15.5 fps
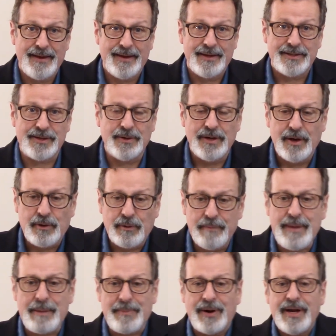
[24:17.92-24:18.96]
So
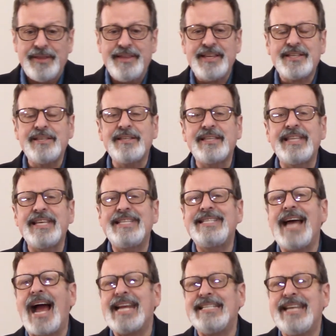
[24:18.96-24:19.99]
remember, this is the
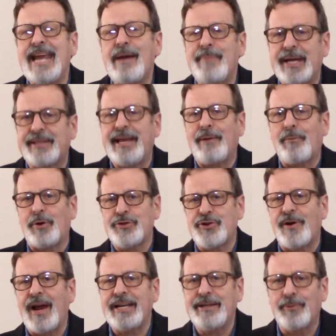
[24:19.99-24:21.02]
dynamic that we're
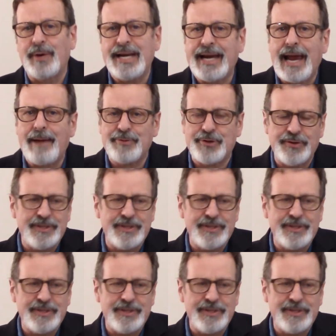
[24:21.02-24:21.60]
trying to recapture.